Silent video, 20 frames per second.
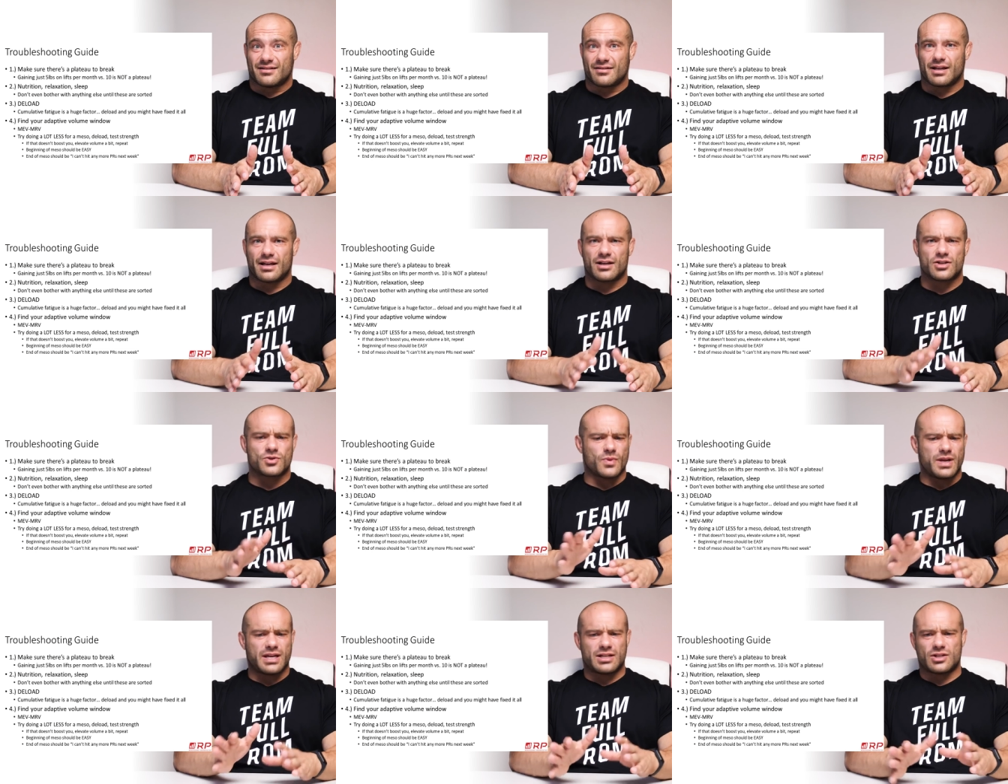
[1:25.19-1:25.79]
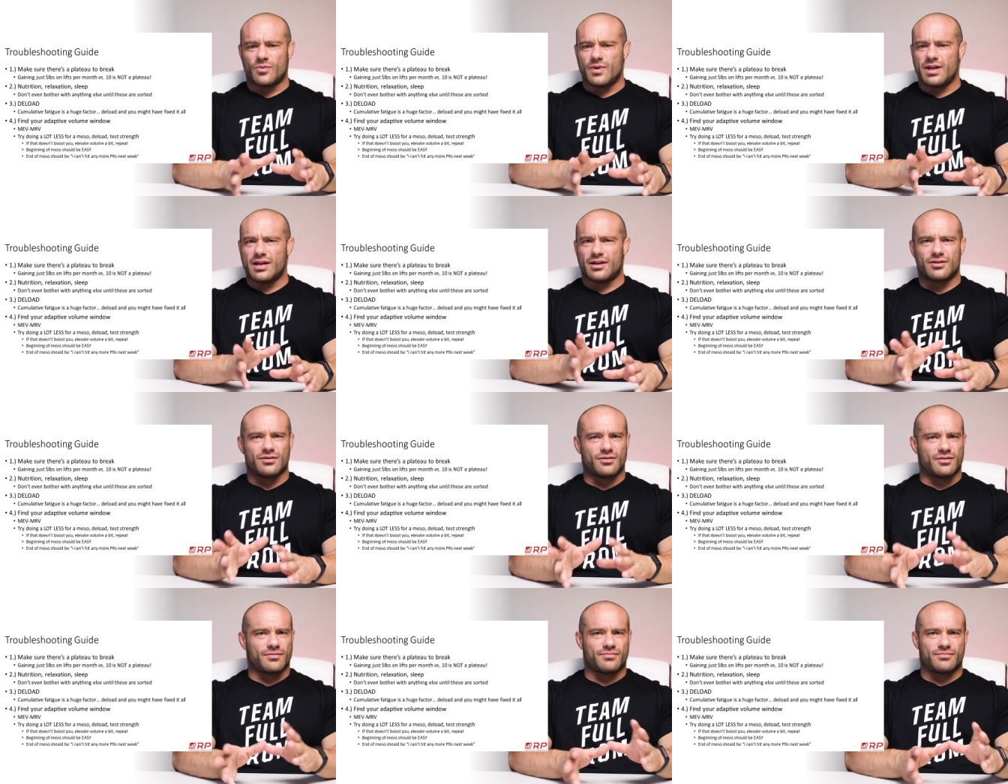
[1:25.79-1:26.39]
Okay, because week to
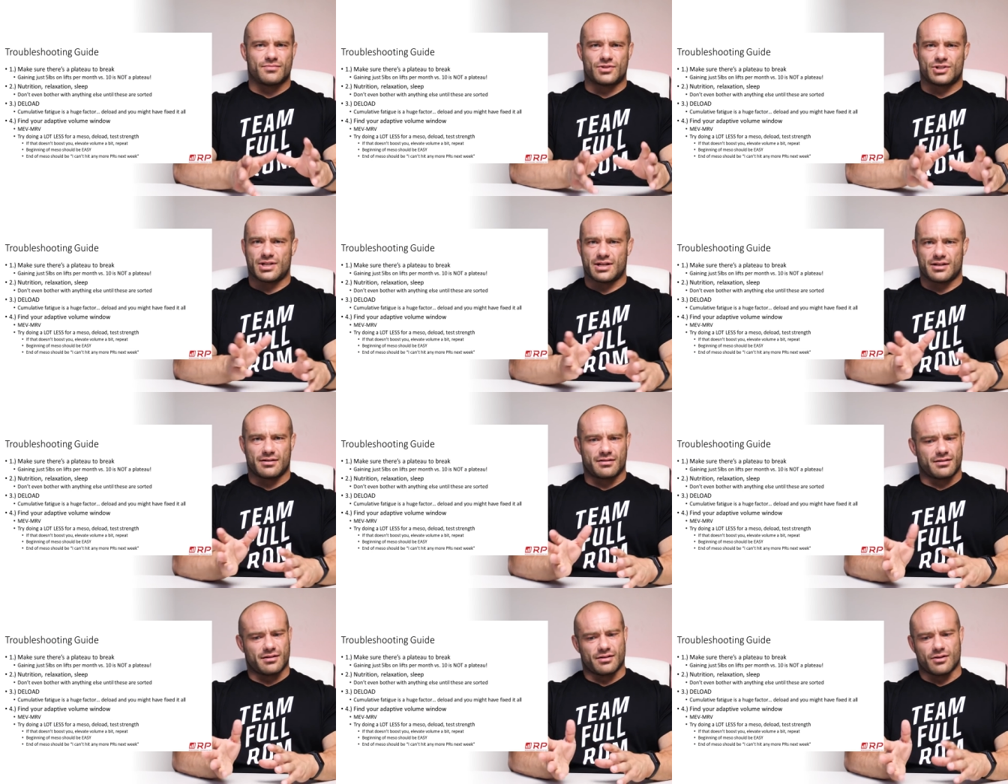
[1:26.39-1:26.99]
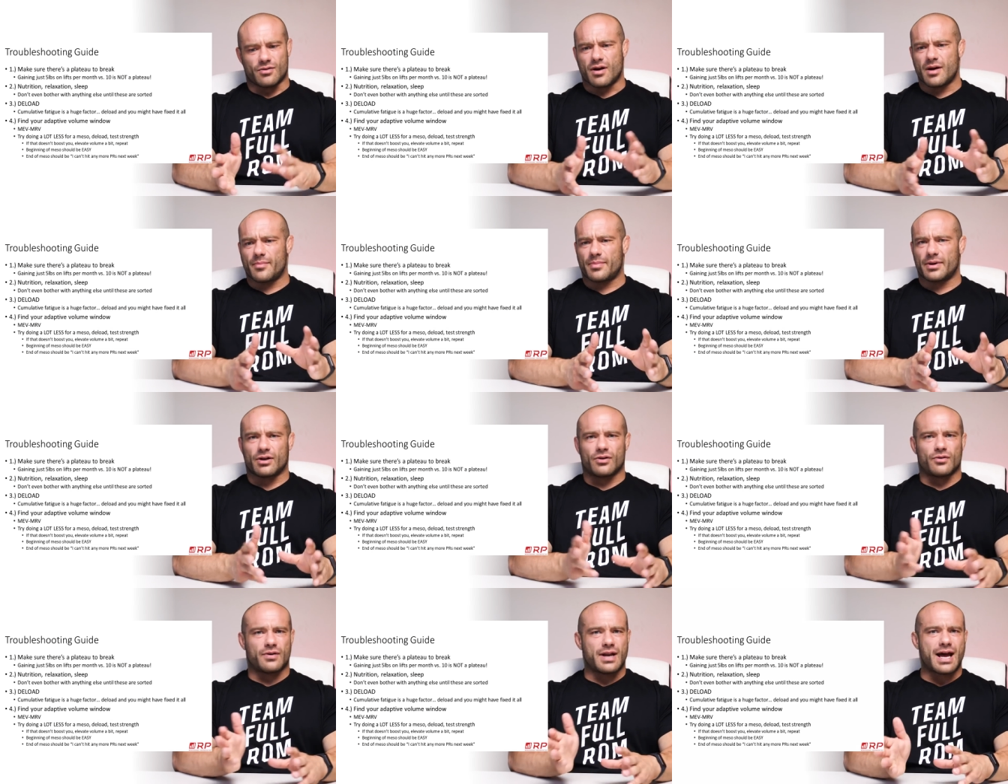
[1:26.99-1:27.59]
week your shit can go up
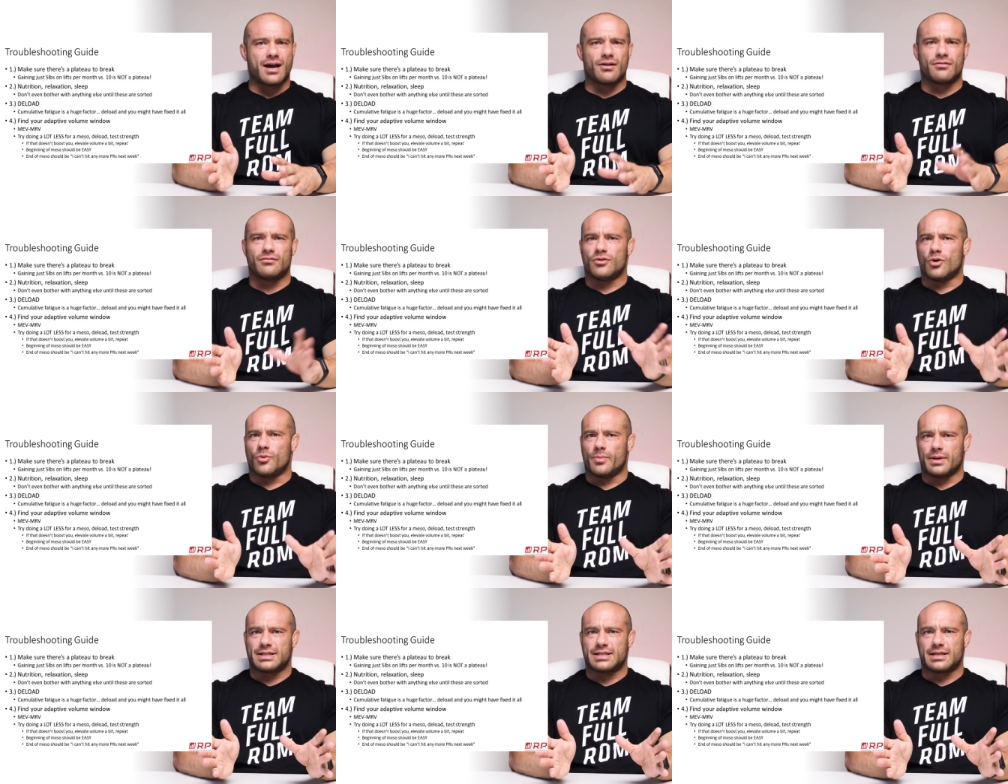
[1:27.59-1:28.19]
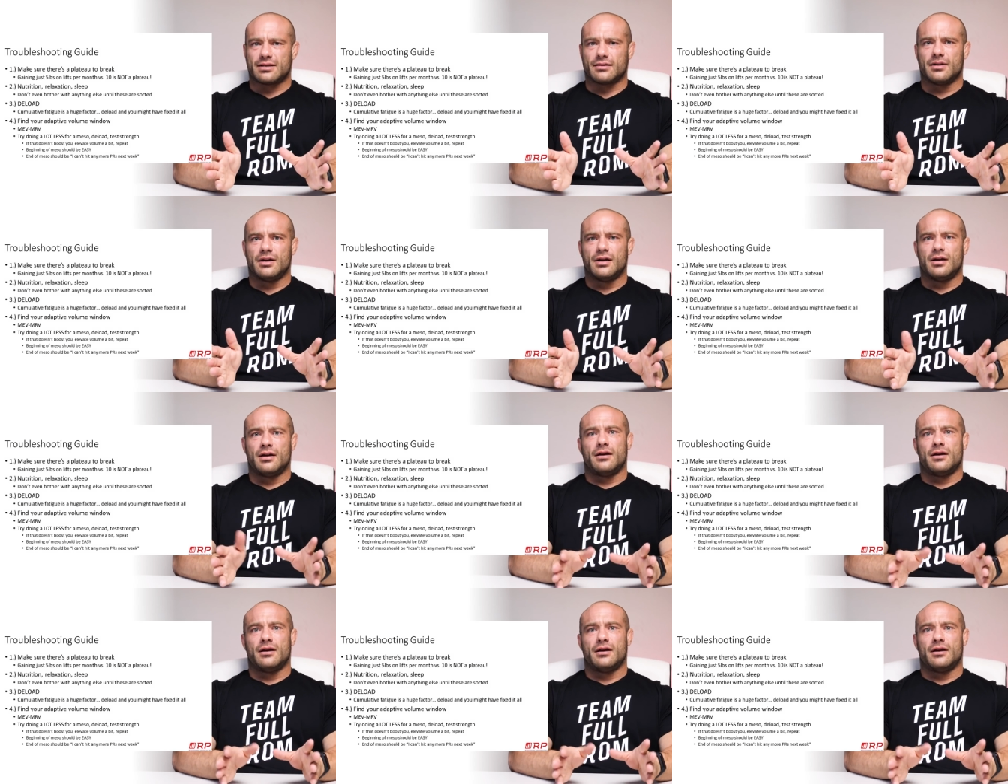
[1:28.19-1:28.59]
and go down, no big deal.